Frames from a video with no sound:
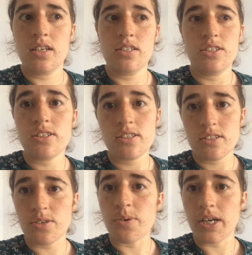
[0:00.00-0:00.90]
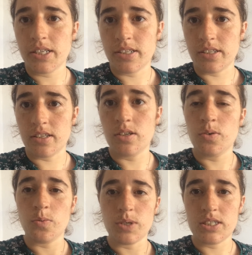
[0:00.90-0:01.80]
just as a writer,
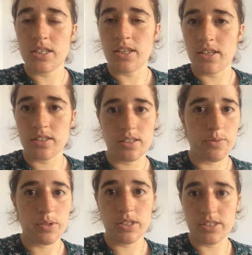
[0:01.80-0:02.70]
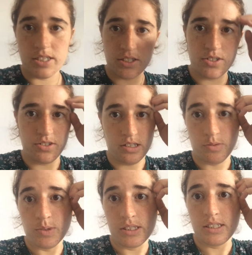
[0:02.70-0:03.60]
what she thinks about literature
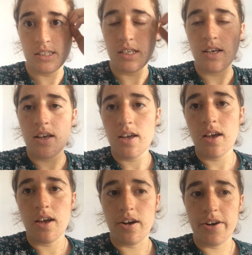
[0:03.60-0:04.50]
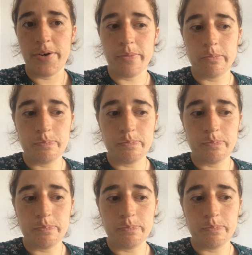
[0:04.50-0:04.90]
and what her